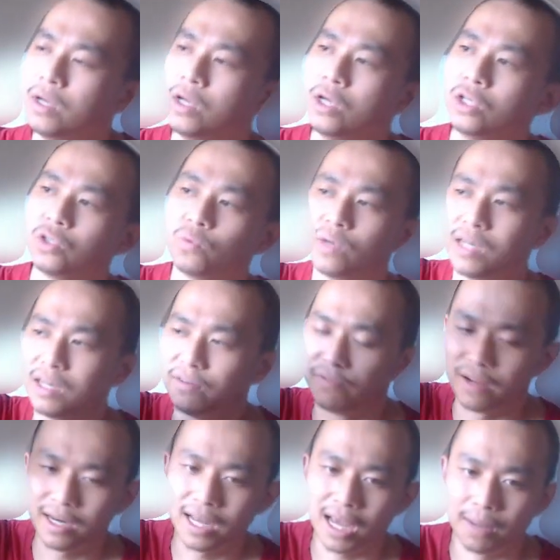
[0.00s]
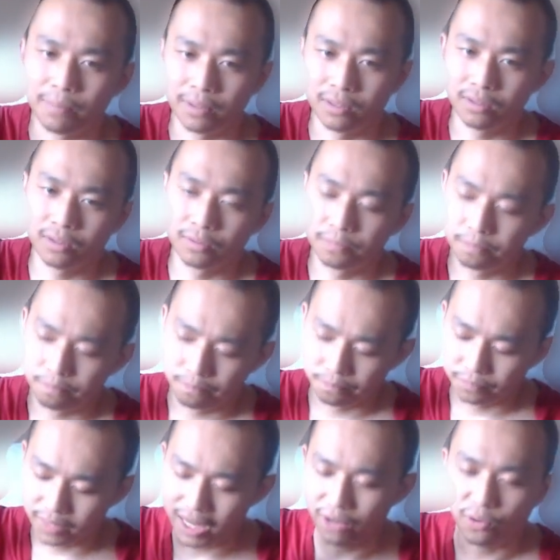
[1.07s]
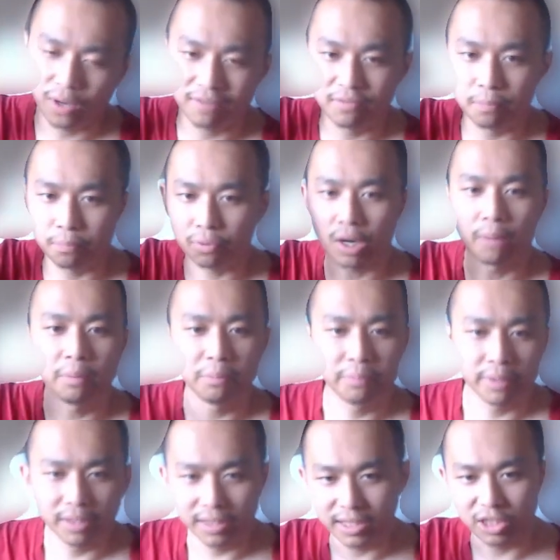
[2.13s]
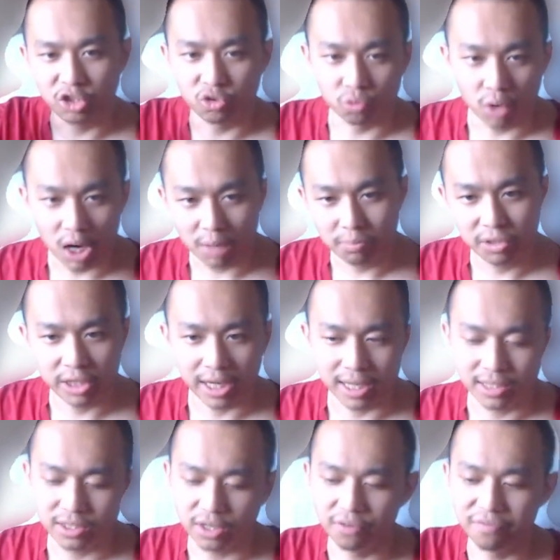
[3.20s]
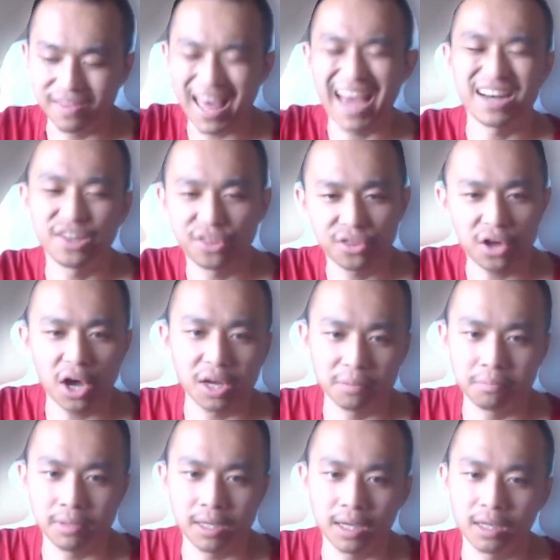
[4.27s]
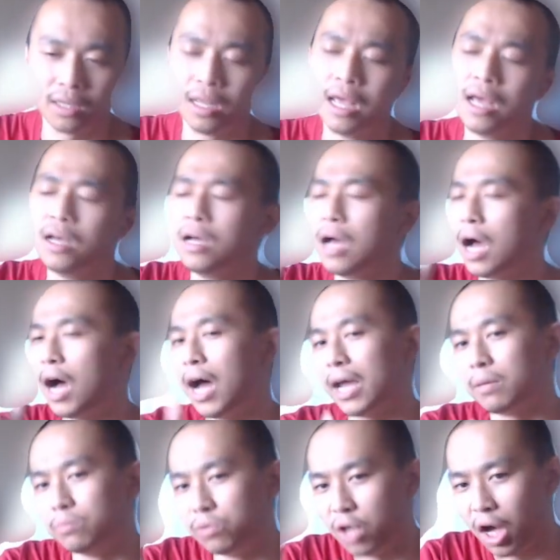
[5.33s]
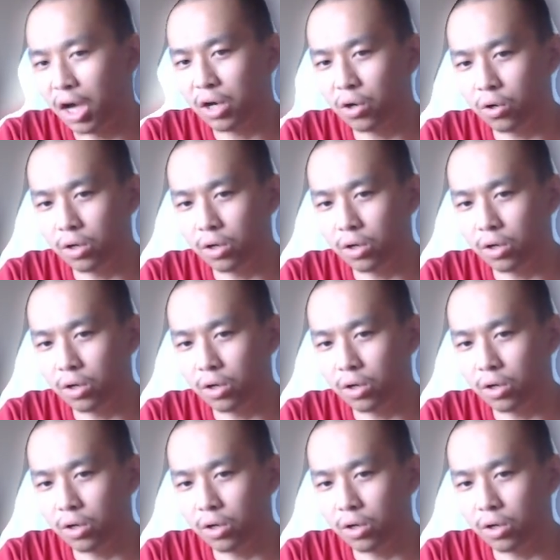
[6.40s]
So when an event happens, now you have a probability drop chance of that thought being, I am not.